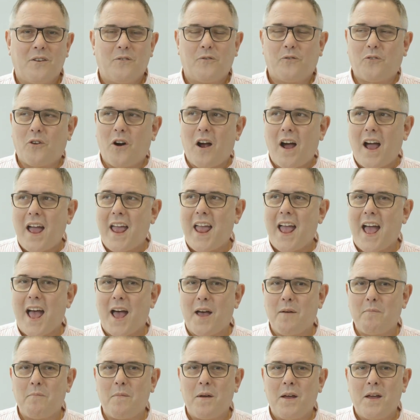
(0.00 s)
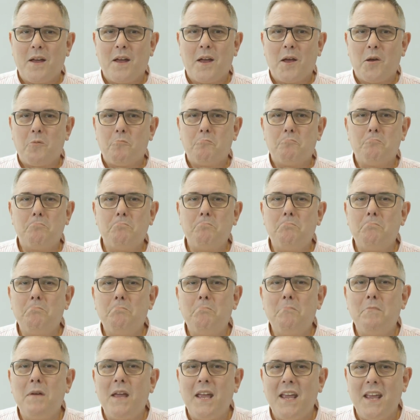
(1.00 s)
For I am
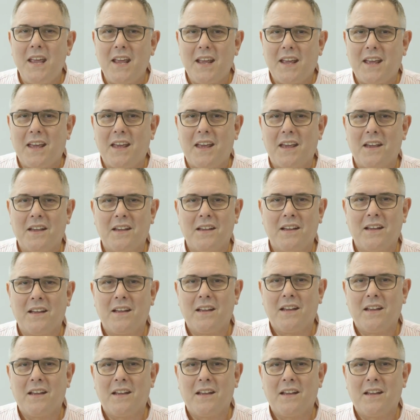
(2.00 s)
meek